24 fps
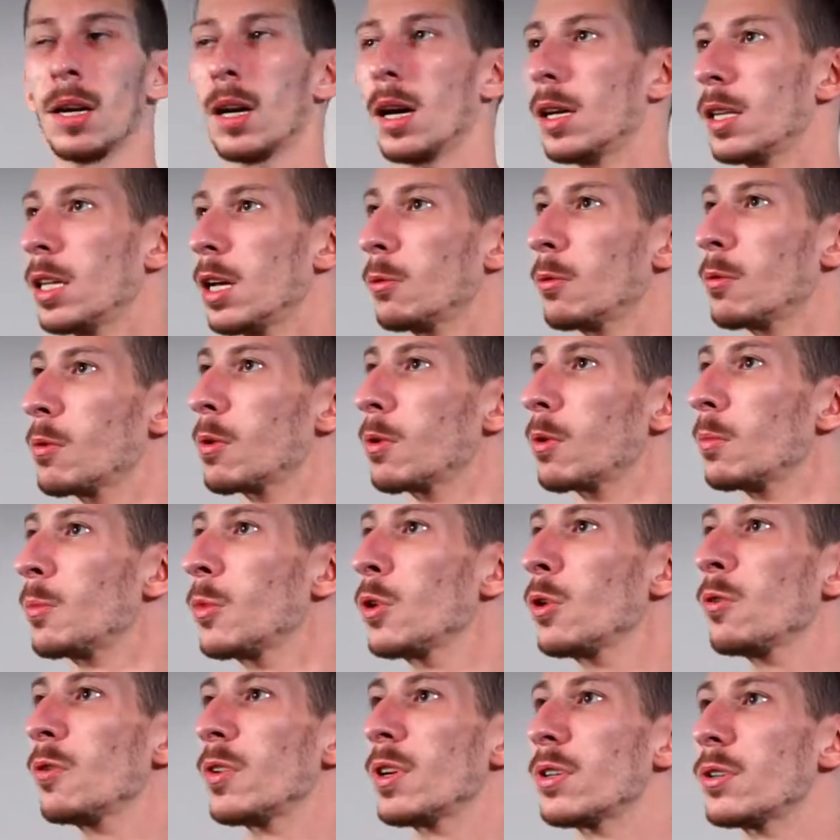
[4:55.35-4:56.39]
And then what we'll
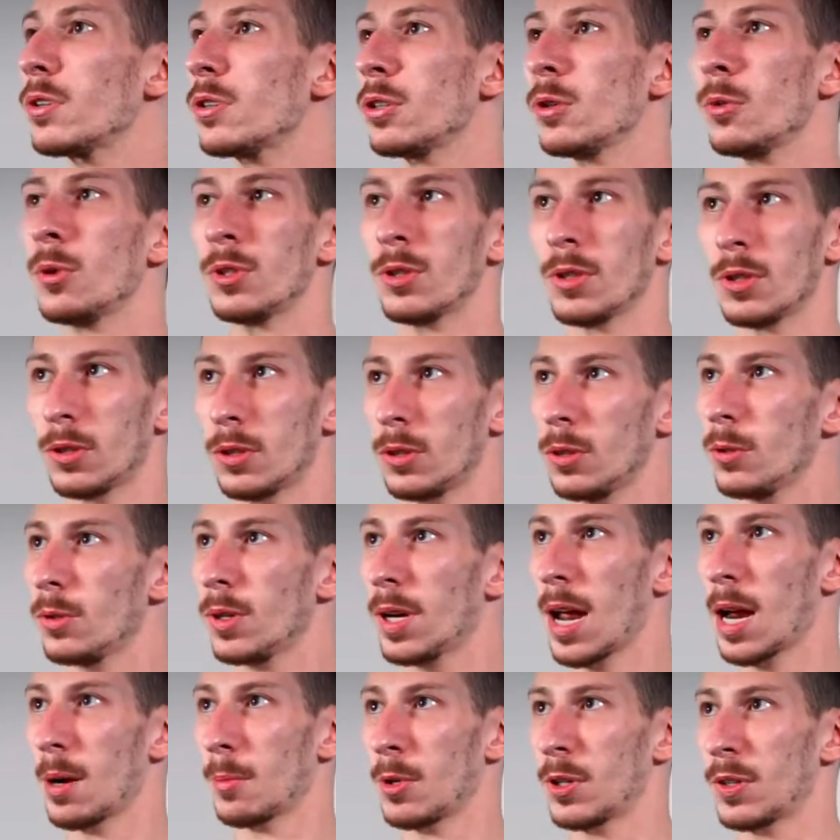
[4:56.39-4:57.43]
move into is a
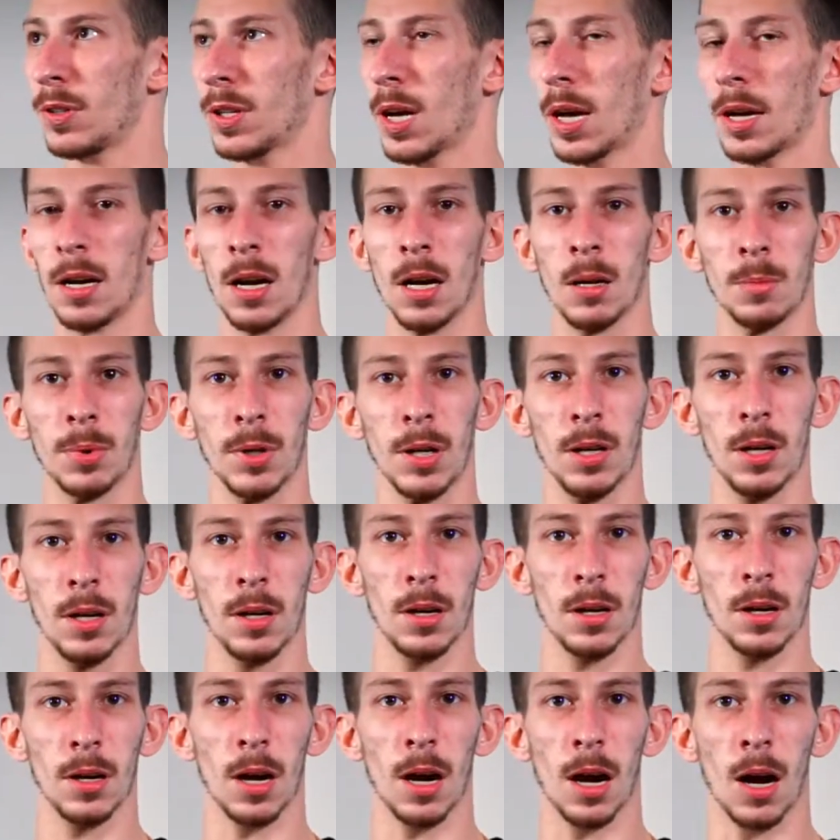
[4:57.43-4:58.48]
2-camera setup
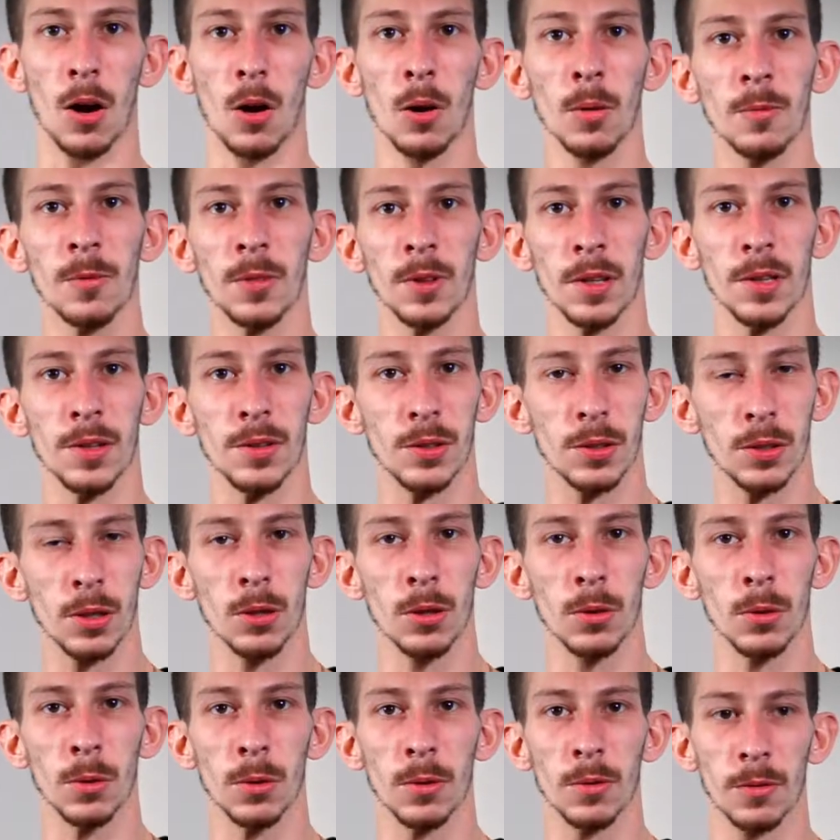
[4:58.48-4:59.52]
hopefully
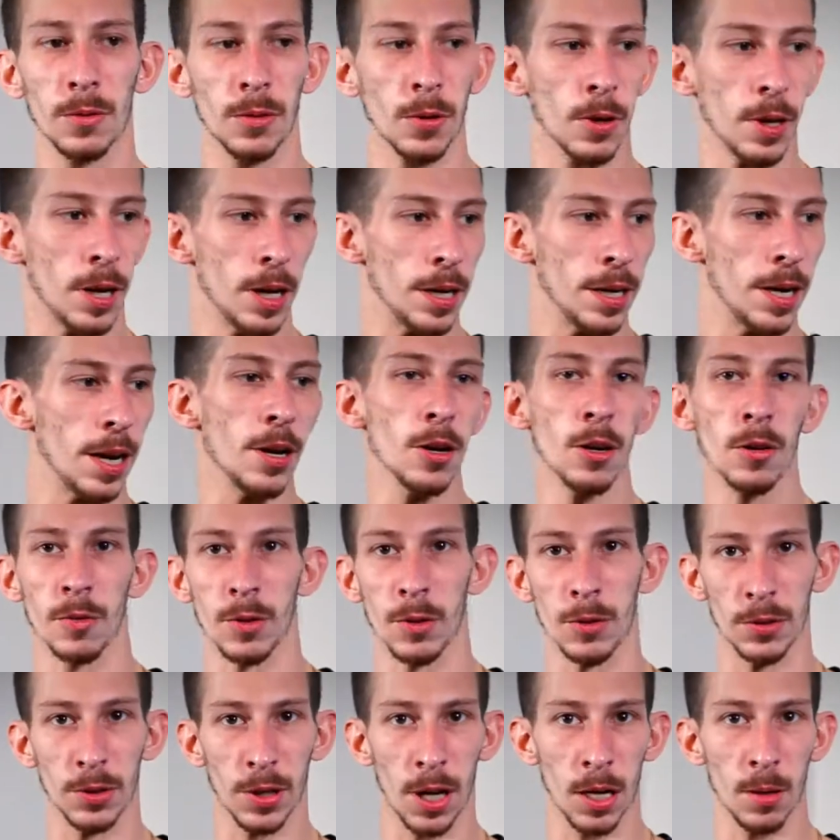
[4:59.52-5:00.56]
soon for an
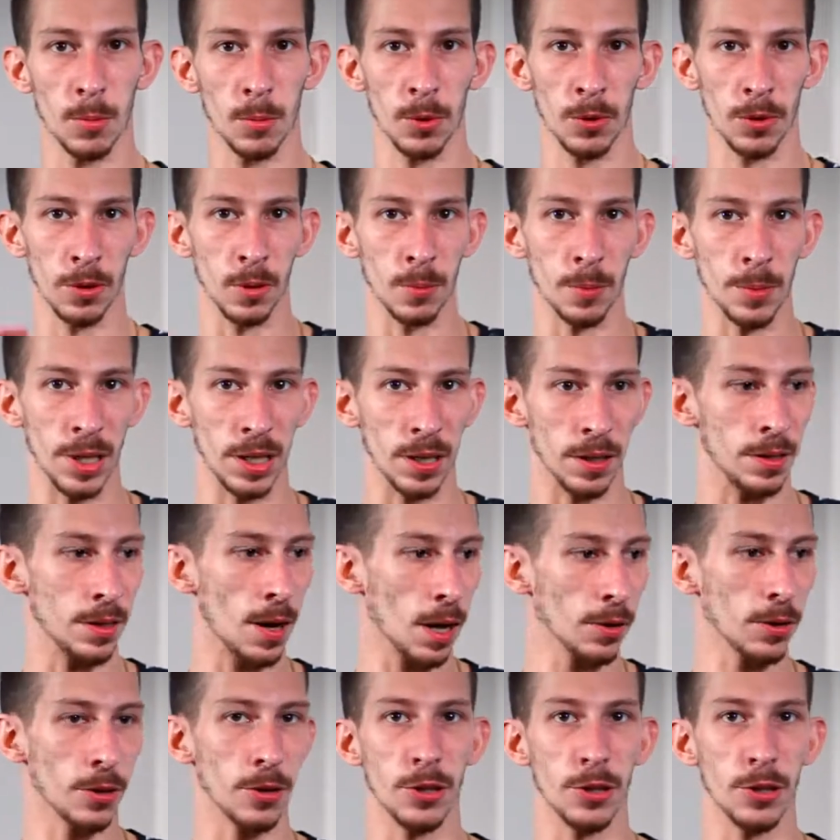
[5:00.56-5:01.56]
interview setup where there'll be another